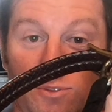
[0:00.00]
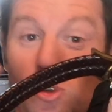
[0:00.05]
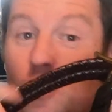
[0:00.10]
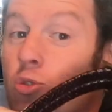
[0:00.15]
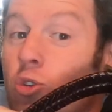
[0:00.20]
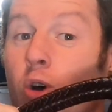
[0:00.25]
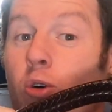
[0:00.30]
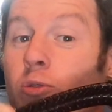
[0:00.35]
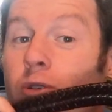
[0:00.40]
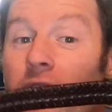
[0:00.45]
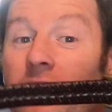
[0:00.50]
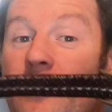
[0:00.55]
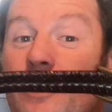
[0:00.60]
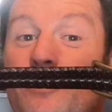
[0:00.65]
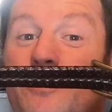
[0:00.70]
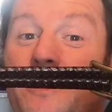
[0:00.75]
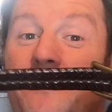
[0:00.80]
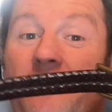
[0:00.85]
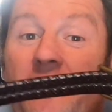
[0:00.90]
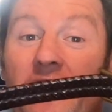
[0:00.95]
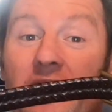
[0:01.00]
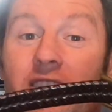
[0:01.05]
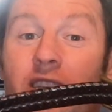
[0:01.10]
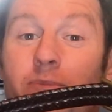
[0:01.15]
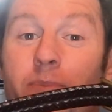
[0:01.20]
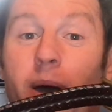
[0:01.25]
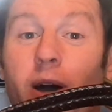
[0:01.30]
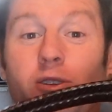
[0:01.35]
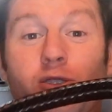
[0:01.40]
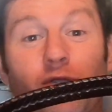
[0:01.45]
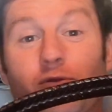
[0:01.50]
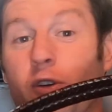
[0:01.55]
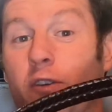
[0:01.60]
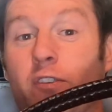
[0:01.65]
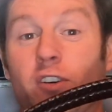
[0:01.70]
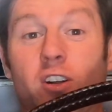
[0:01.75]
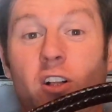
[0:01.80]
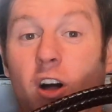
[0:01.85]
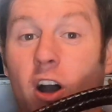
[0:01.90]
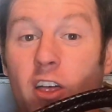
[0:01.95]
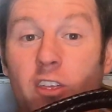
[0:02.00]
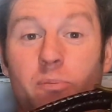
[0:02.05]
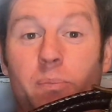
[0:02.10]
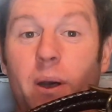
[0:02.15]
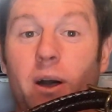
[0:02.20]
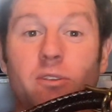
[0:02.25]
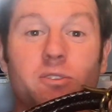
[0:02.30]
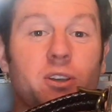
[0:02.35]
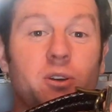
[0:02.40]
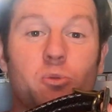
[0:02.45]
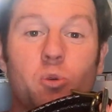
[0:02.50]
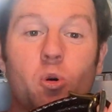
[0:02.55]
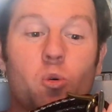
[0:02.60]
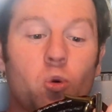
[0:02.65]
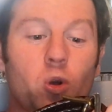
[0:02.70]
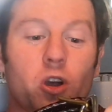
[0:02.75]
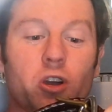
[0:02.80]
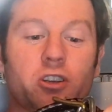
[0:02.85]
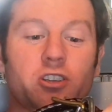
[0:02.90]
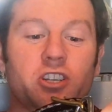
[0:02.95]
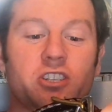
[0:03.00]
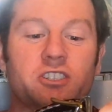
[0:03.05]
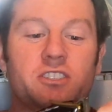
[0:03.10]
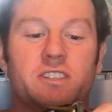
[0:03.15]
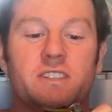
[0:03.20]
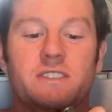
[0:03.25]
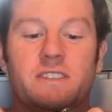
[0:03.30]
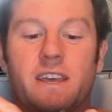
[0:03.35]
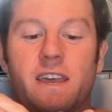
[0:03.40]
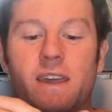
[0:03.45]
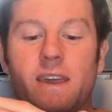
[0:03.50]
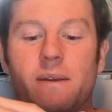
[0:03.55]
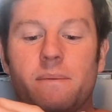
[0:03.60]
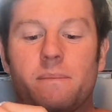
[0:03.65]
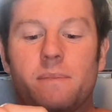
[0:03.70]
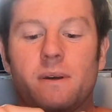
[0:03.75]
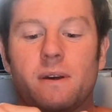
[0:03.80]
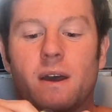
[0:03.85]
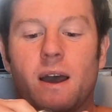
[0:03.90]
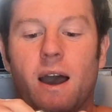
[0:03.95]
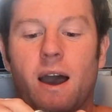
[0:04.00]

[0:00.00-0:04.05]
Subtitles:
you don't need to use a fancy belt. If you have a cloth belt, it will work just the same.